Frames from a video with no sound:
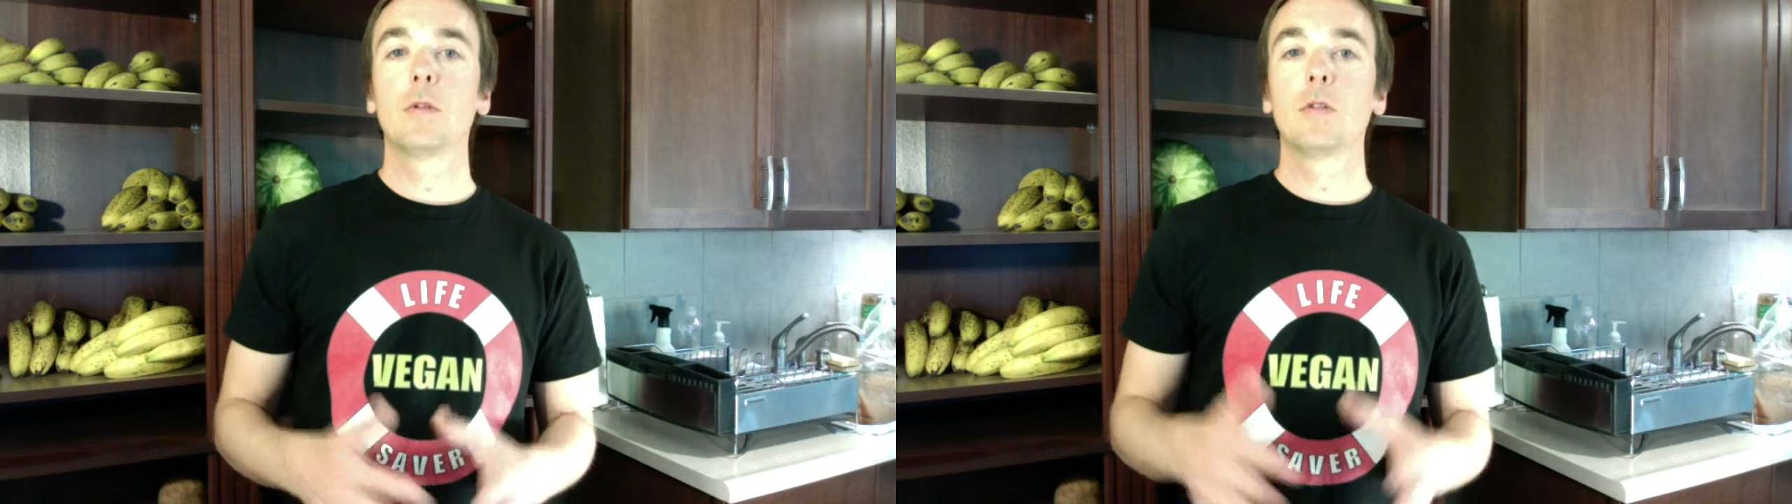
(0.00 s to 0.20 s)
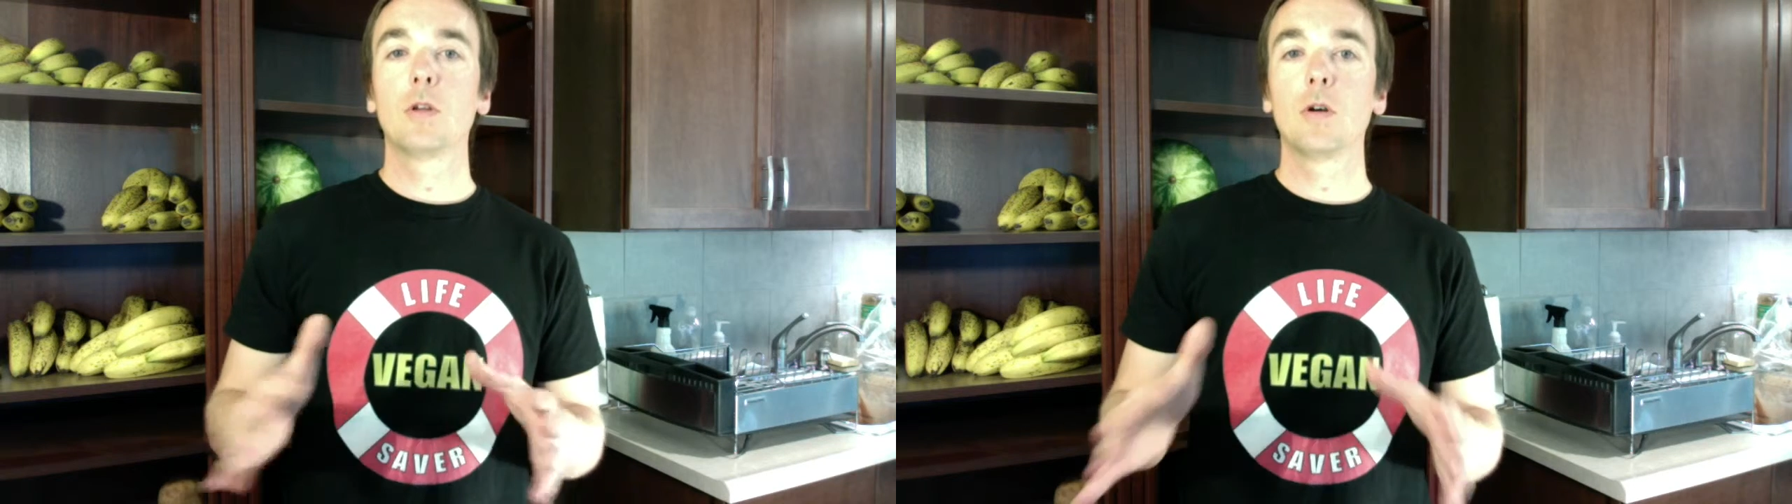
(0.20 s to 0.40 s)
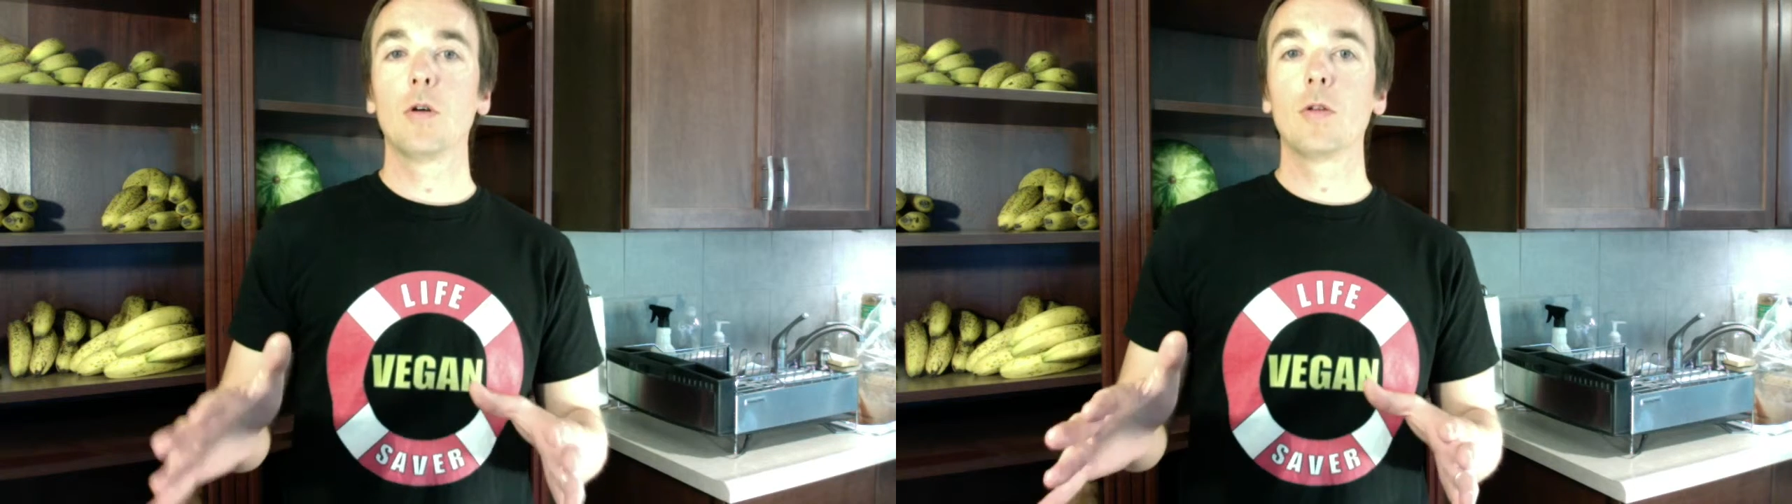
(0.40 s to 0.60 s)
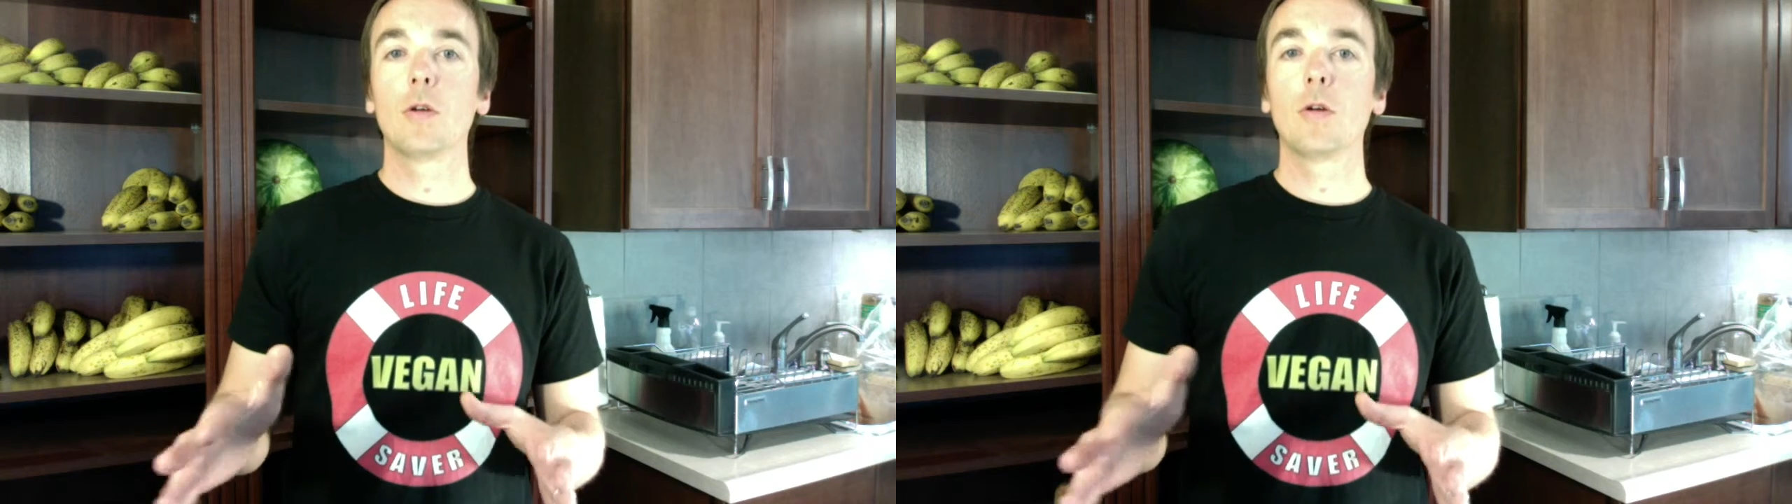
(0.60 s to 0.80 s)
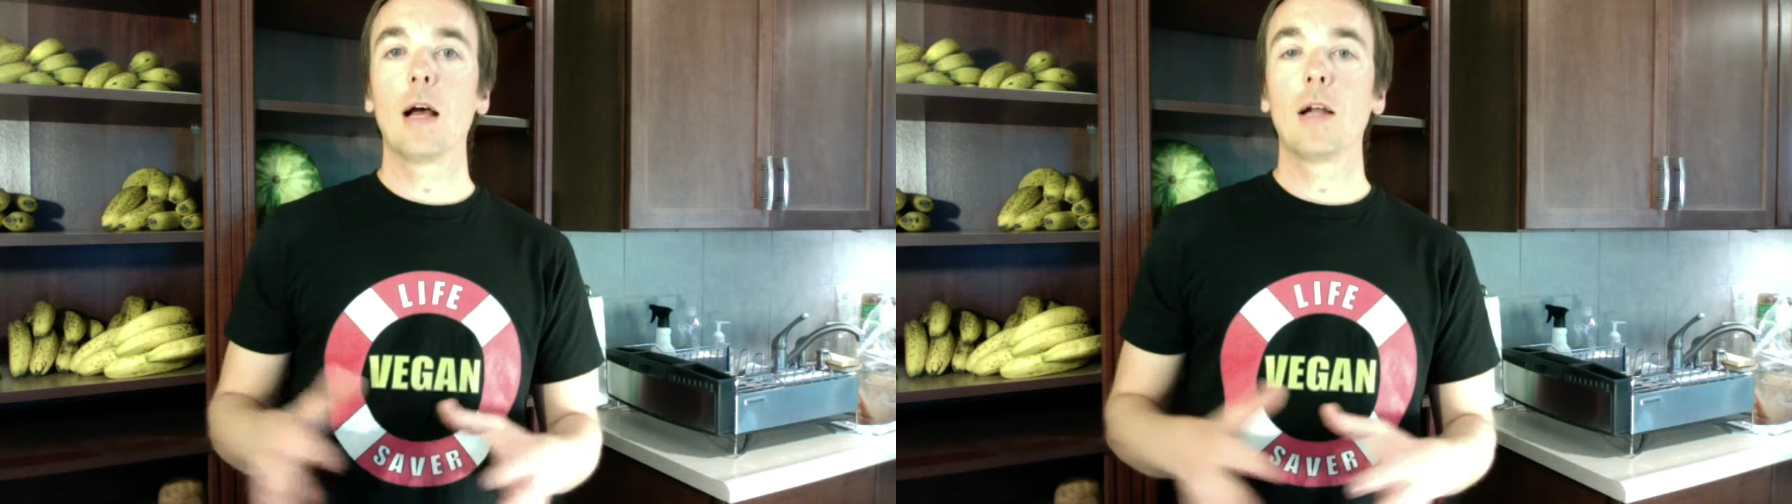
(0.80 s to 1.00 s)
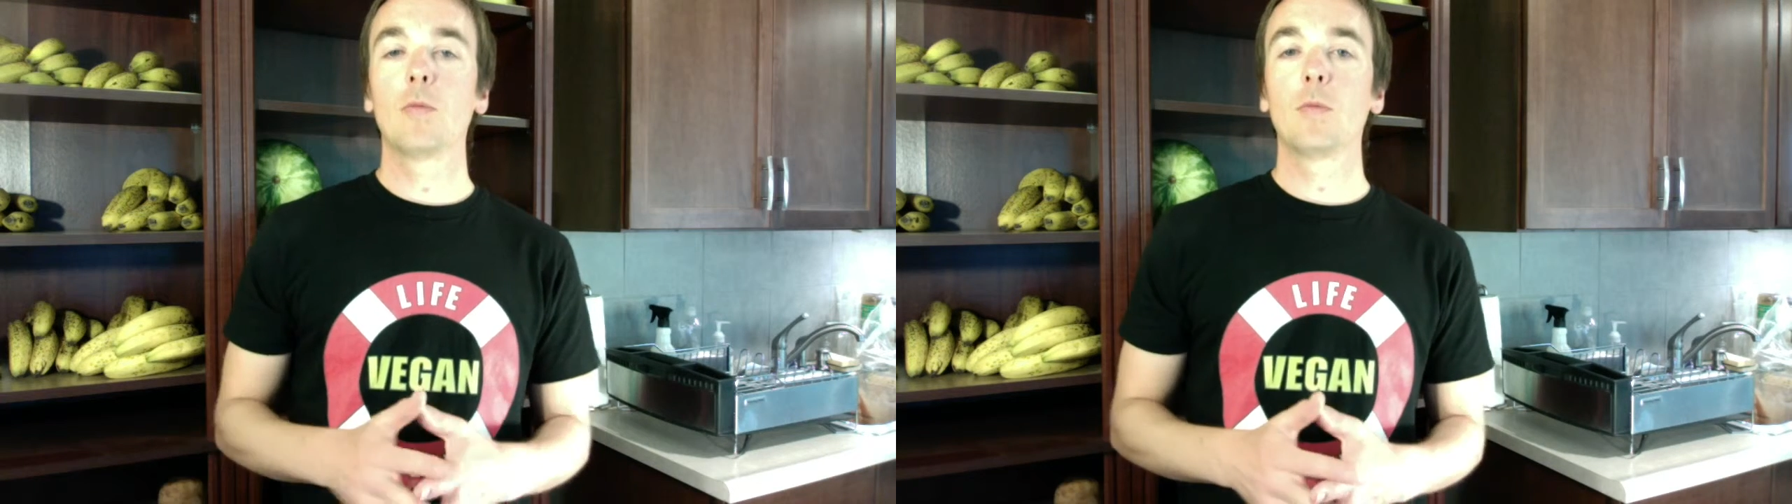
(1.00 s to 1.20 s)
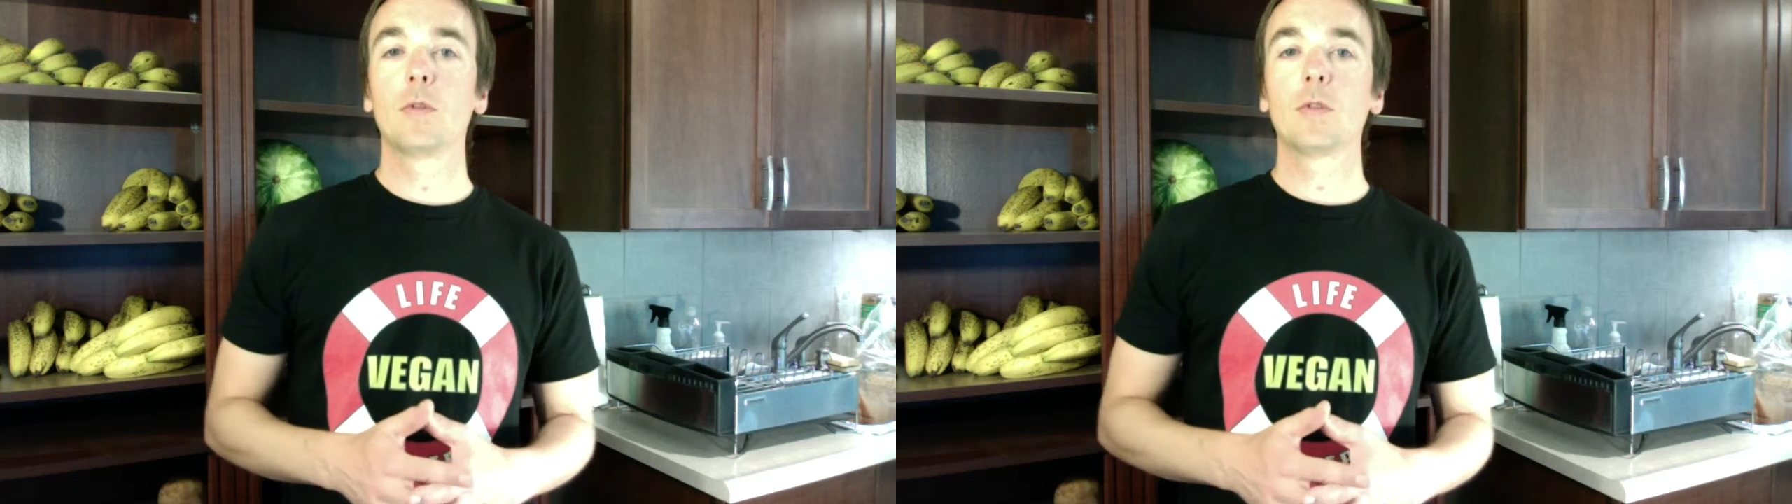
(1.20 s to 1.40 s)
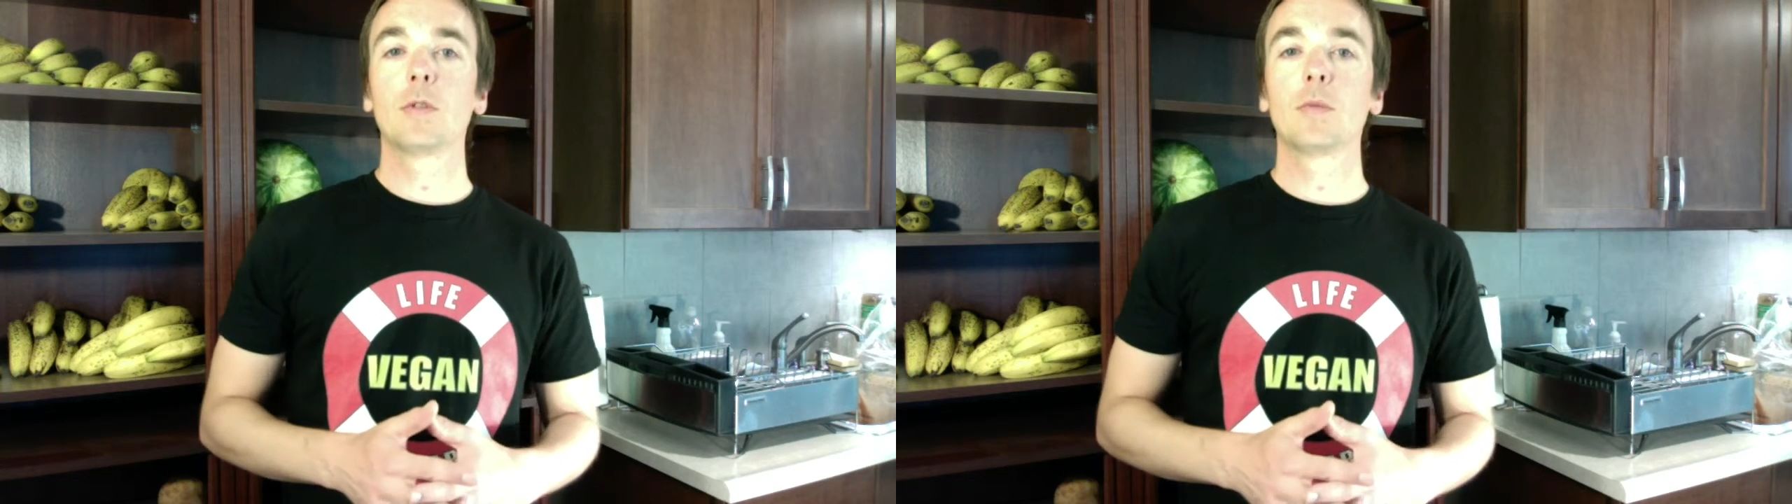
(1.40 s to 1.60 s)
to other
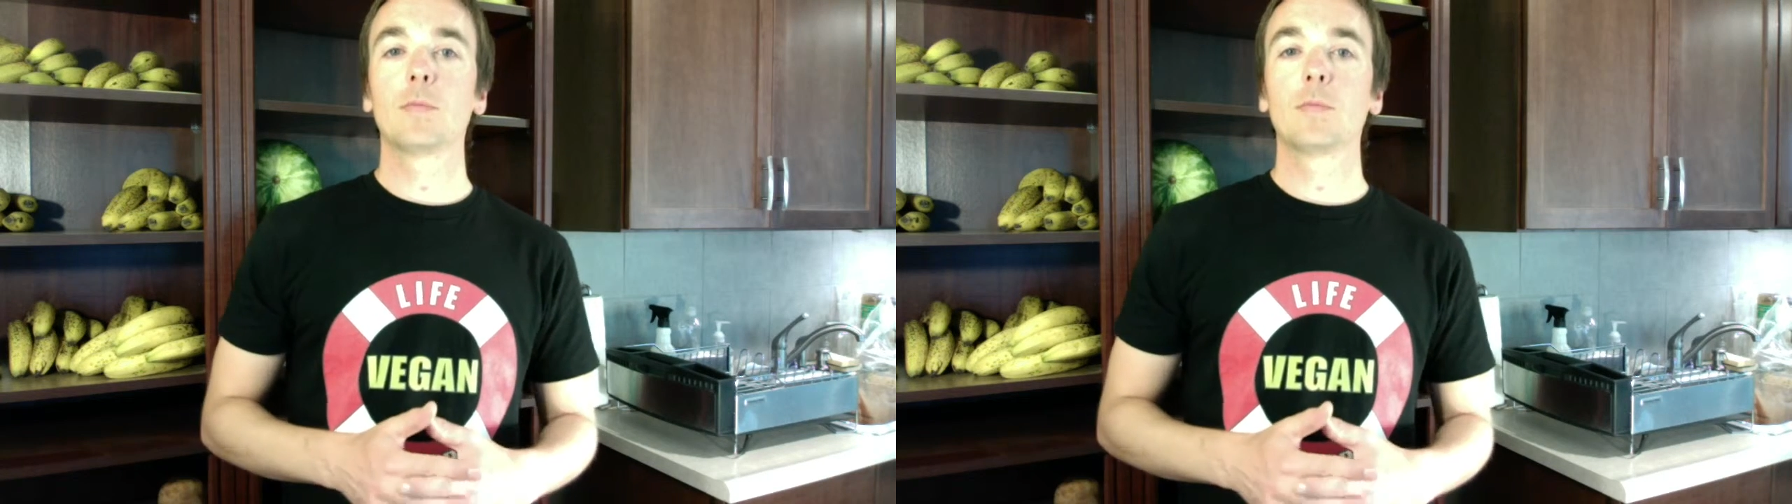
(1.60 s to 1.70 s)
animals.